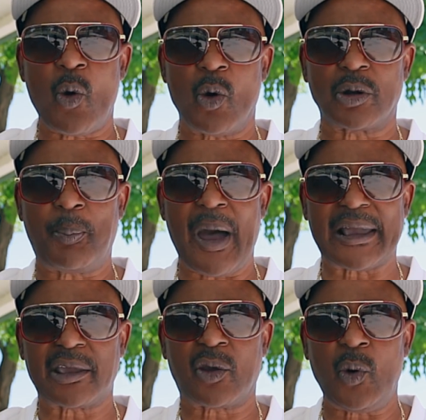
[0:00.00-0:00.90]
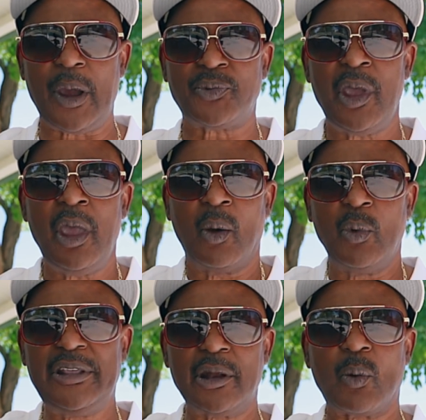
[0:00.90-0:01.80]
the corner poccet crip,
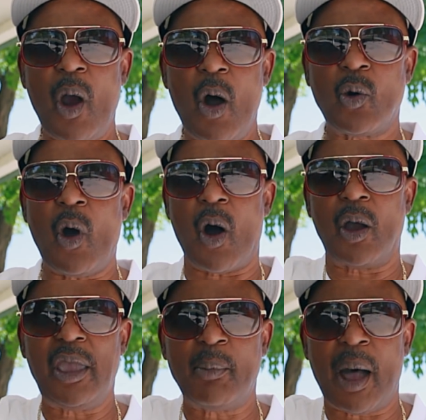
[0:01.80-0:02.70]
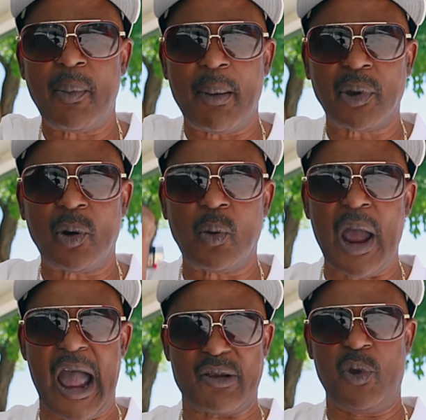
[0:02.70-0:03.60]
we did a roll call in my mama
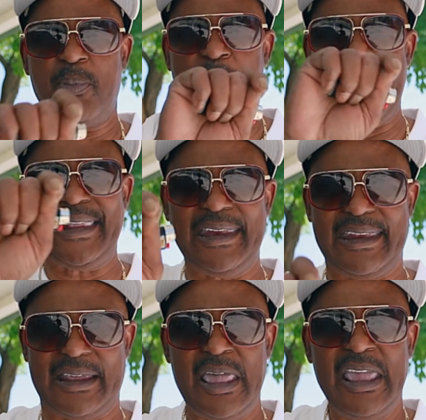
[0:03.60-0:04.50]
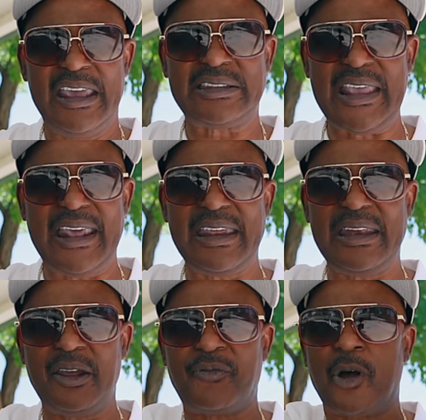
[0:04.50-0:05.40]
garage. We painted it. It stayed
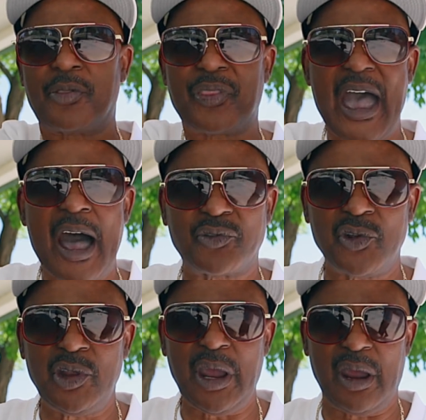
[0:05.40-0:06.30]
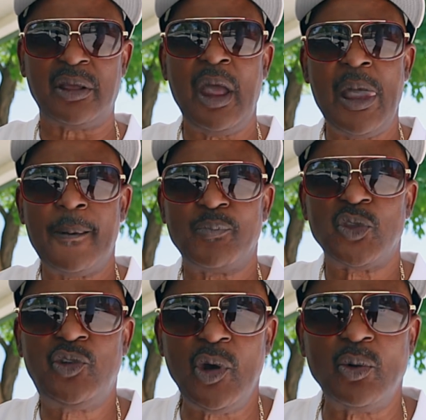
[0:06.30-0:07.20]
in there for a thousand years.
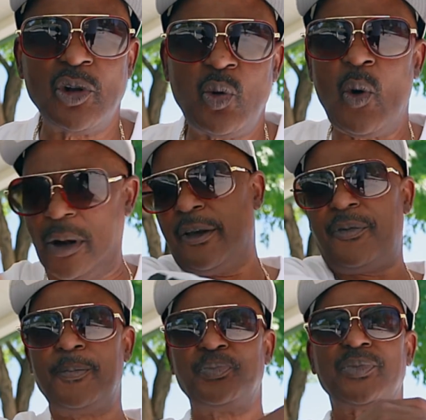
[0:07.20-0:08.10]
June the 20th,